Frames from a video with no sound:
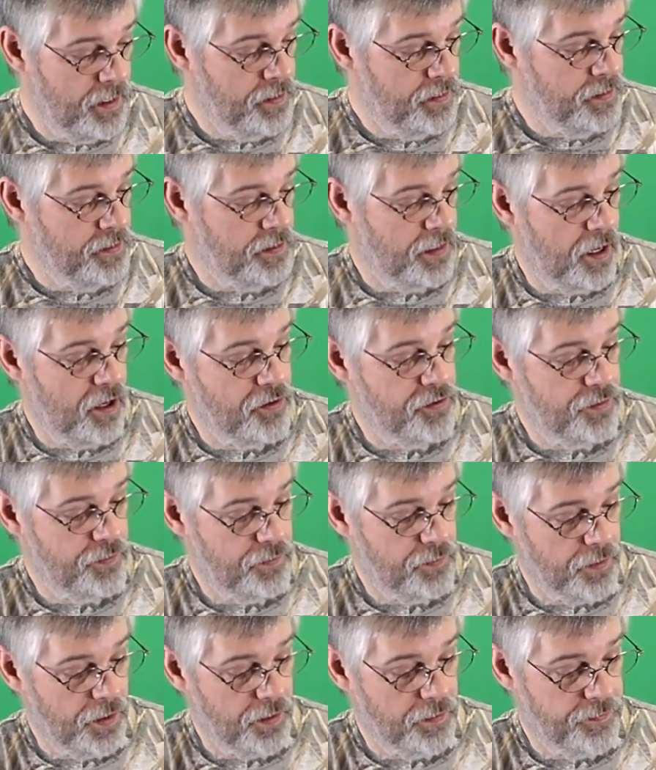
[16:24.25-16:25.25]
These larger,
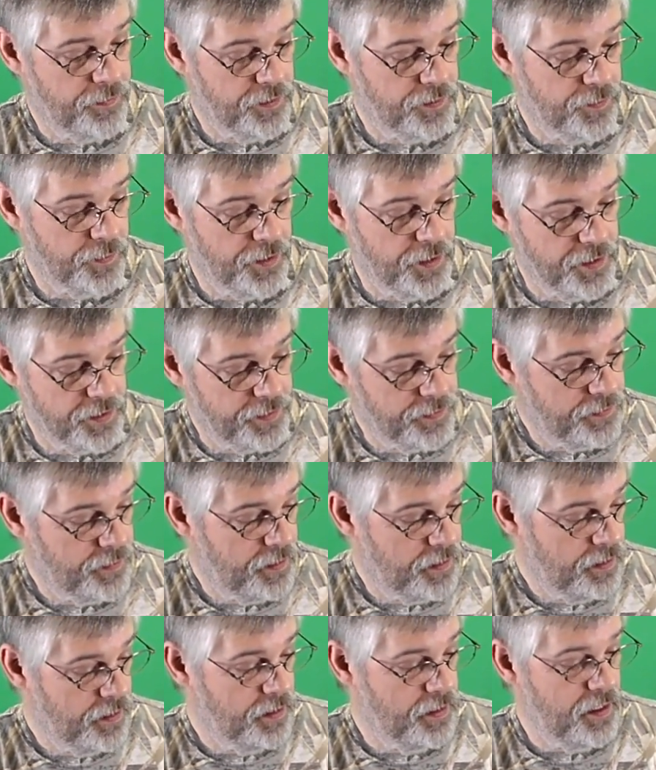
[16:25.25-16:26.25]
well, this one doesn't.
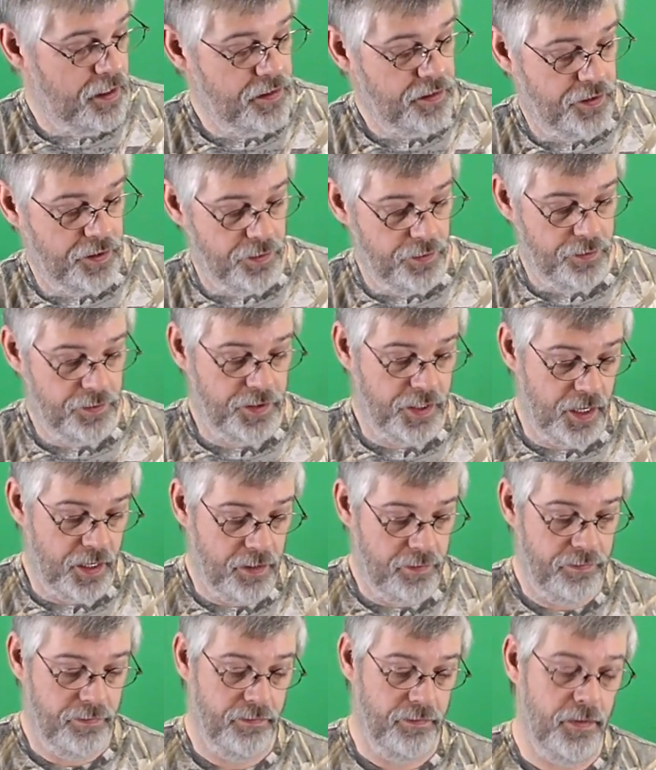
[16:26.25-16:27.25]
These two
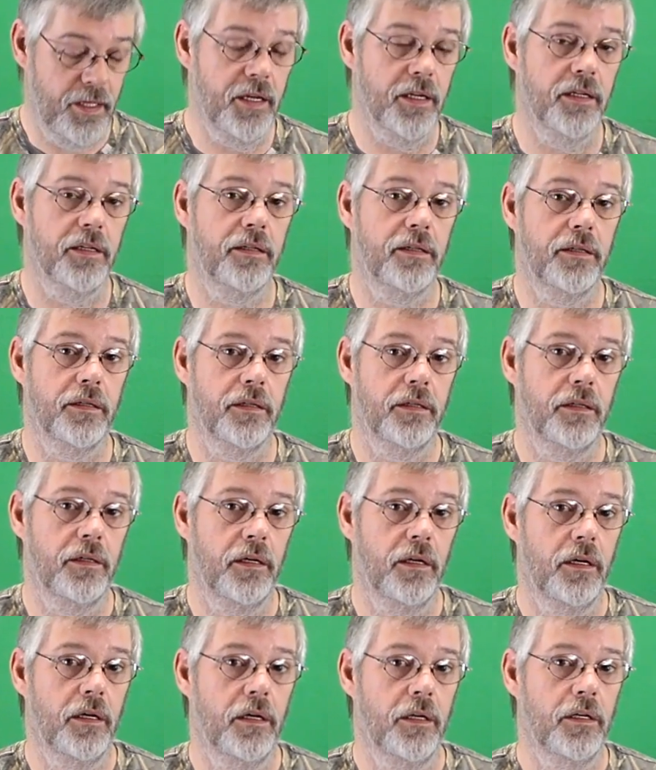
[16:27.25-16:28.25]
take this.
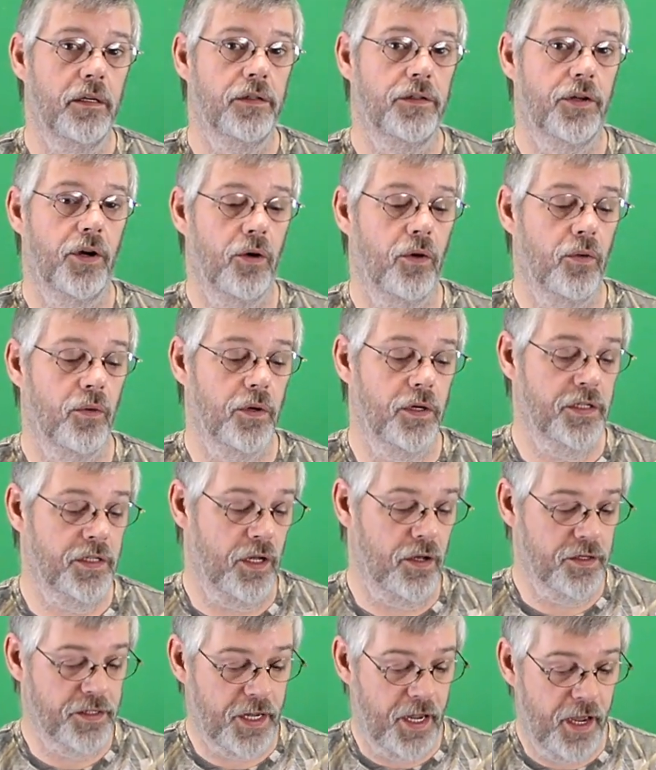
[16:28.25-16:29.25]
So as
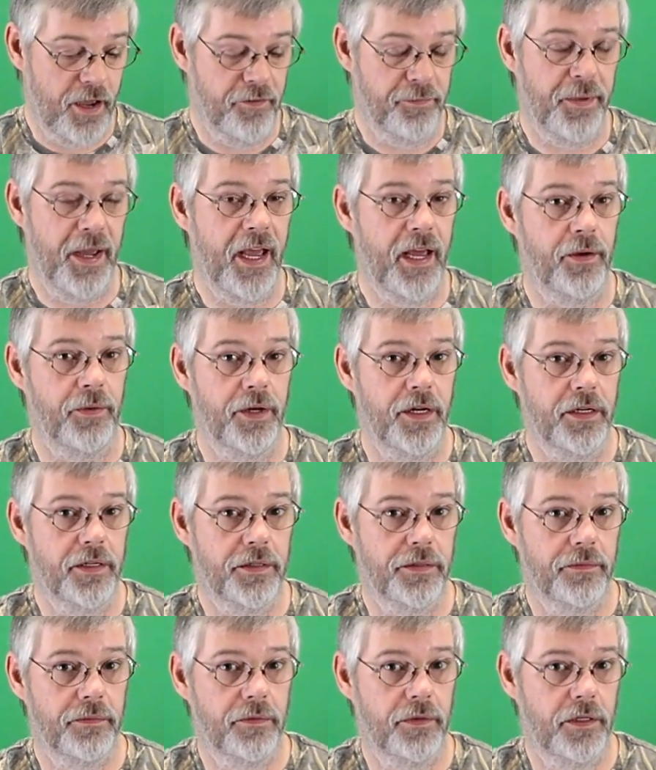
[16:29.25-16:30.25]
long as I have
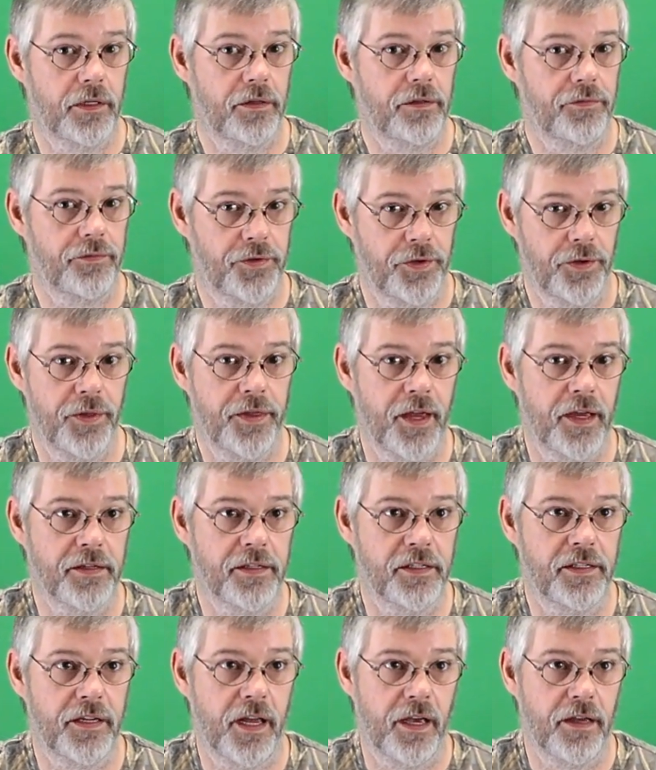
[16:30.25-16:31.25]
batteries, and they're
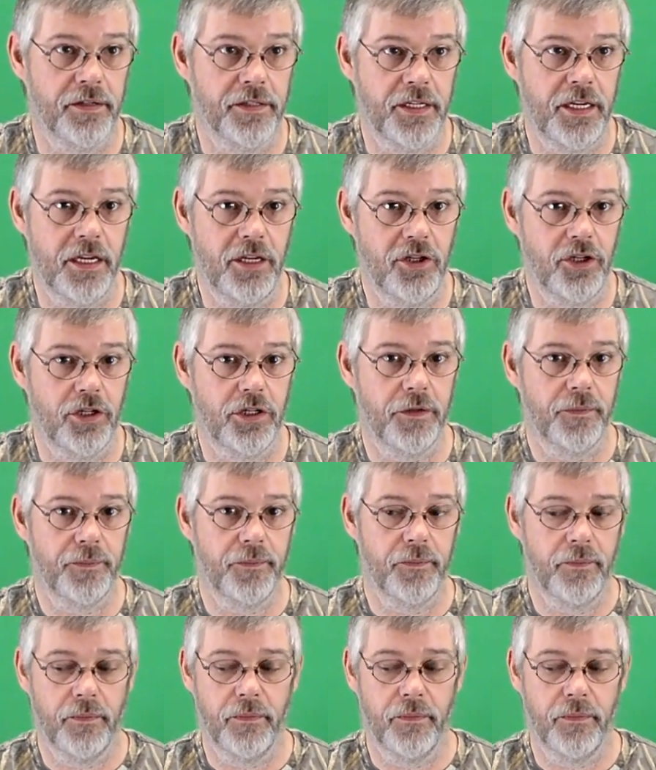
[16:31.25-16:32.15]
2,000 cycles each,